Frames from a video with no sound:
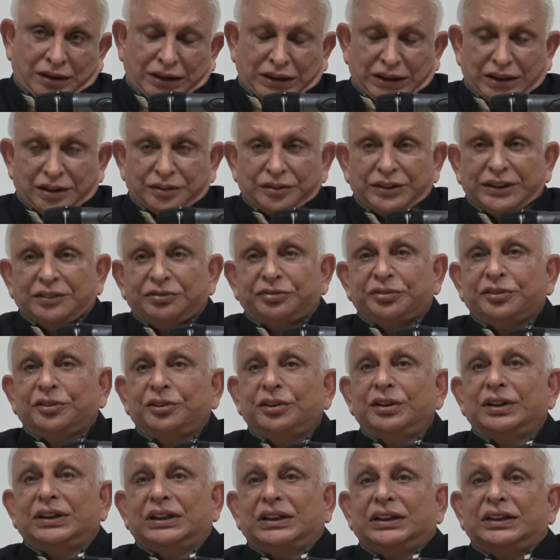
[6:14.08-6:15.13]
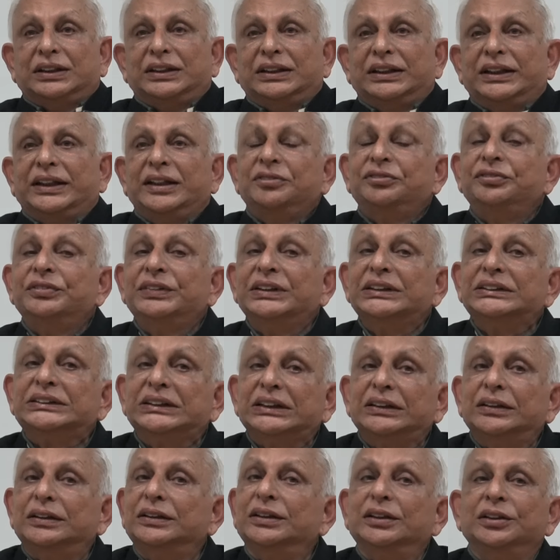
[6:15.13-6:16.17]
Now therefore, if
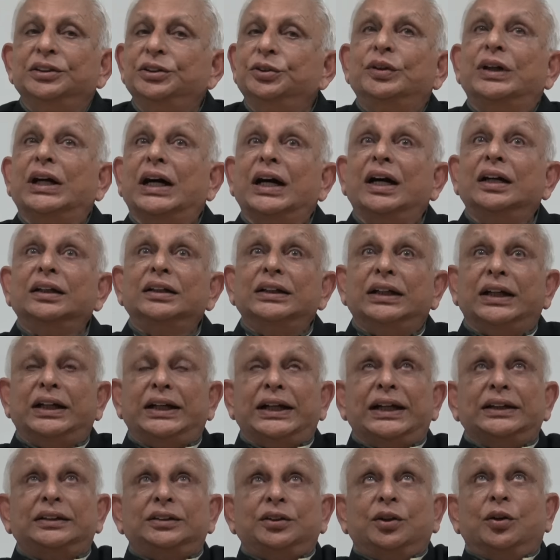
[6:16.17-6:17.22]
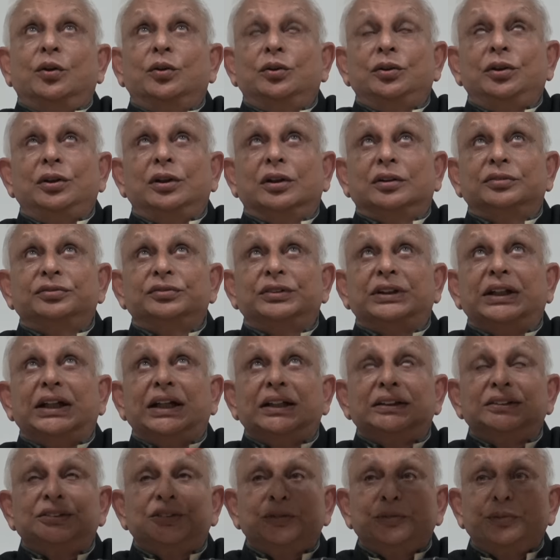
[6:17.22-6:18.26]
this, you can't get hold of
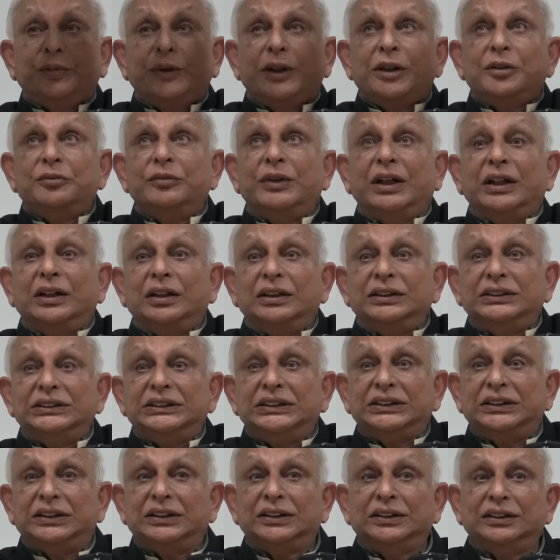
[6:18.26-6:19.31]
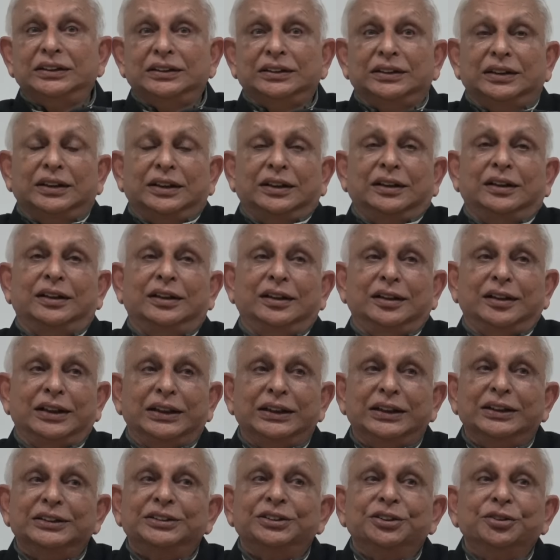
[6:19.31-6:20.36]
that Supreme Energy
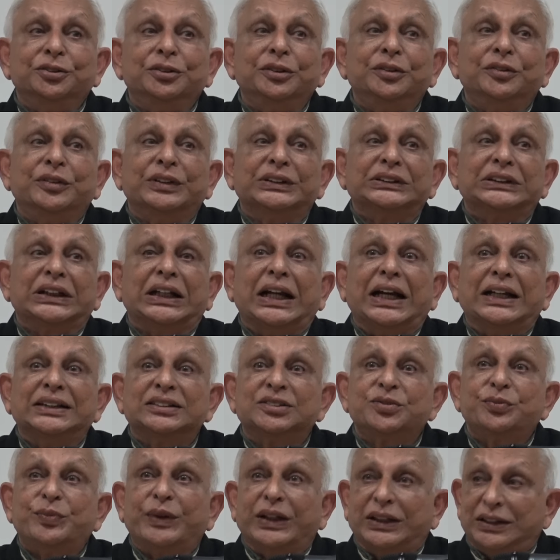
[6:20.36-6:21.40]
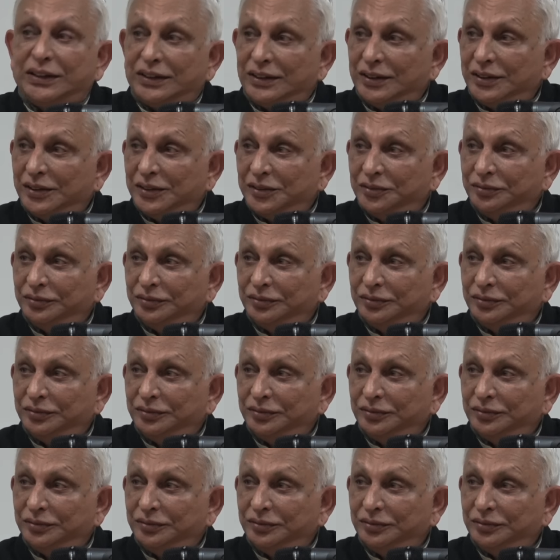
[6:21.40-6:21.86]
in its universal aspect,